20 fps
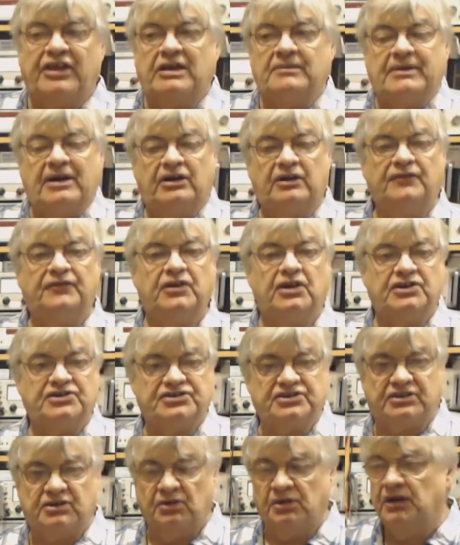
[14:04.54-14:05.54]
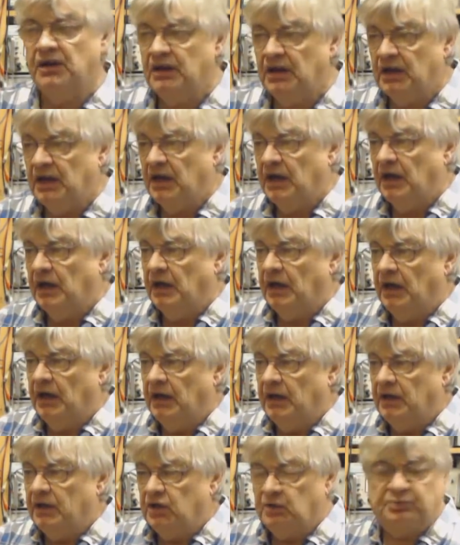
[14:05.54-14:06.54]
thing about a vertical.
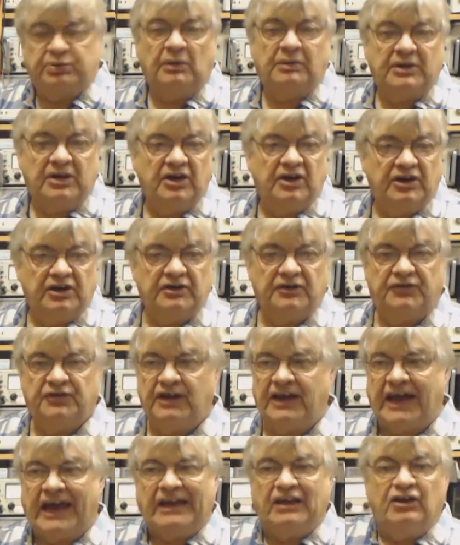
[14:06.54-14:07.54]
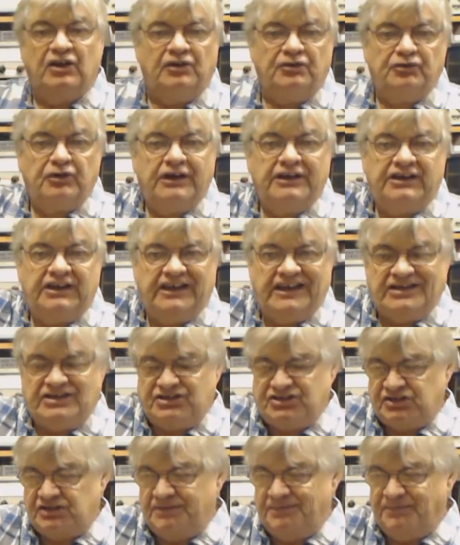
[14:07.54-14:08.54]
You've probably heard of angle of
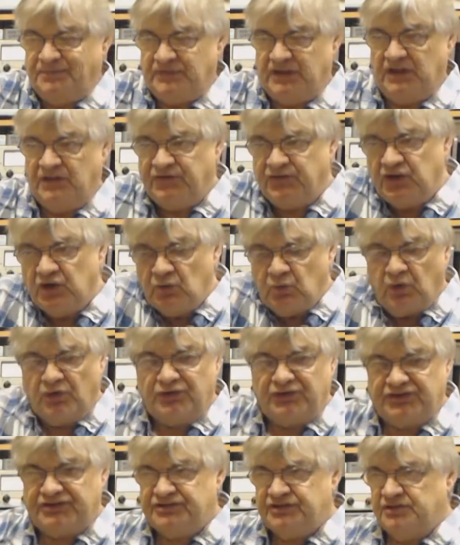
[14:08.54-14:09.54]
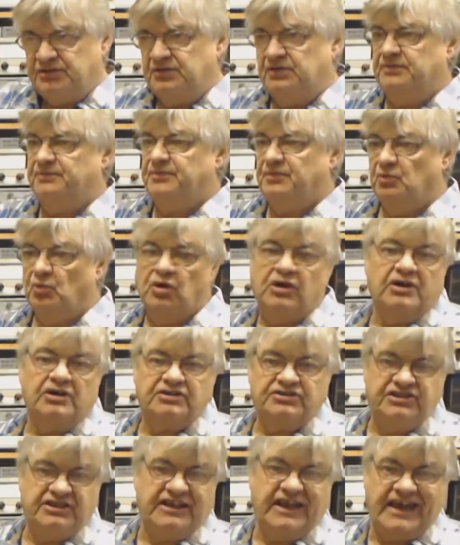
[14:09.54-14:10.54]
radiation. If you want to
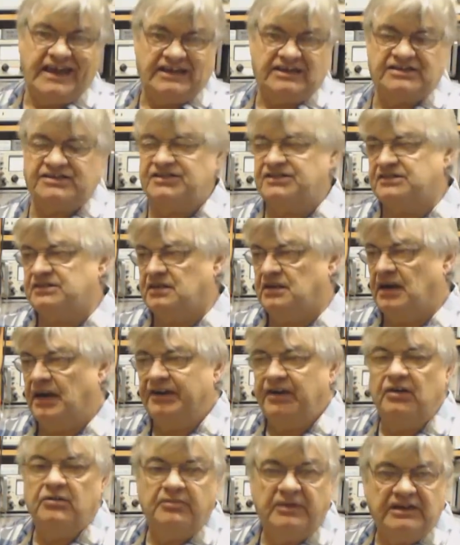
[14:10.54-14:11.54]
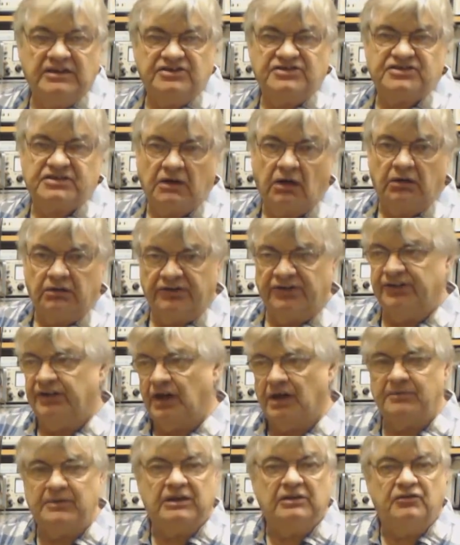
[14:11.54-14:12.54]
work DX, I don't mean
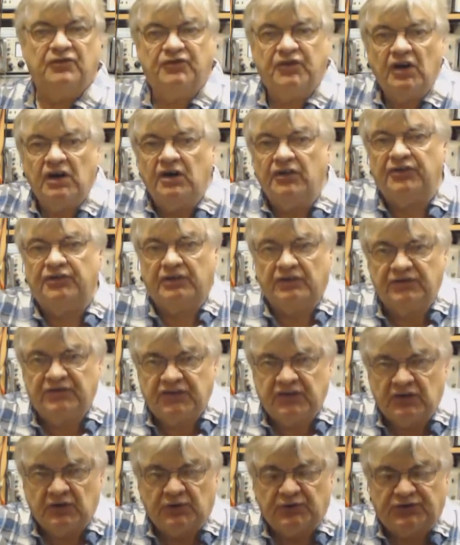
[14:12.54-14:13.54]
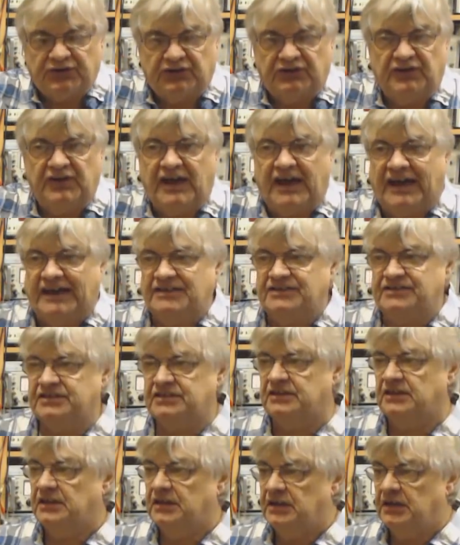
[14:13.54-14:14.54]
Scotland, I mean further afield than that.